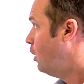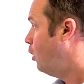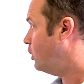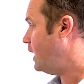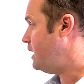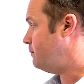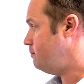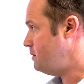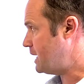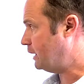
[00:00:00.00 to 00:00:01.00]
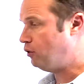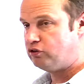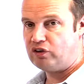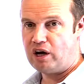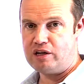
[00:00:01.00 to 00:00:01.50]
Okay, making
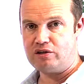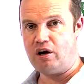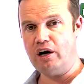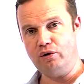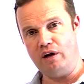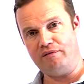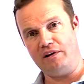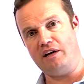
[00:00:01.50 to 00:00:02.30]
good silage. I don't have to